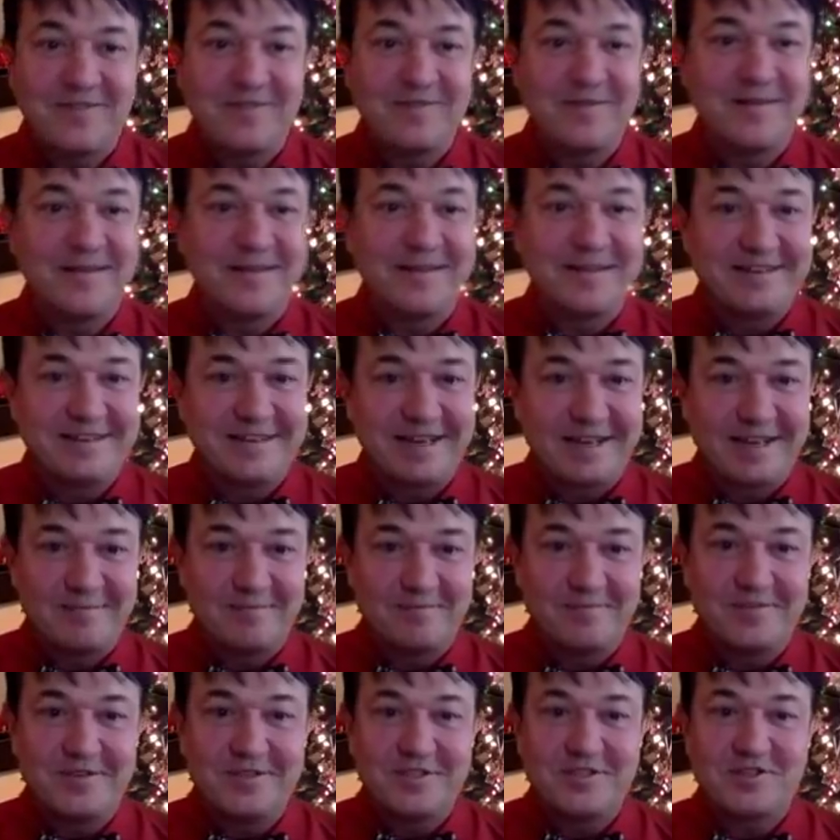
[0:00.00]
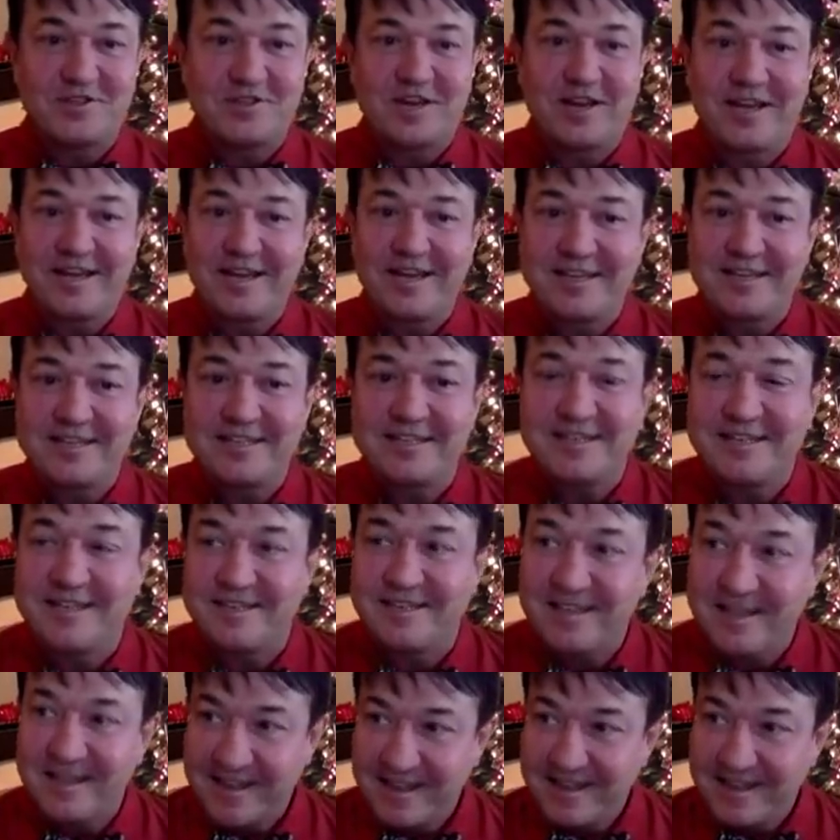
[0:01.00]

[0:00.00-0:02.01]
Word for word: but I'm just trying to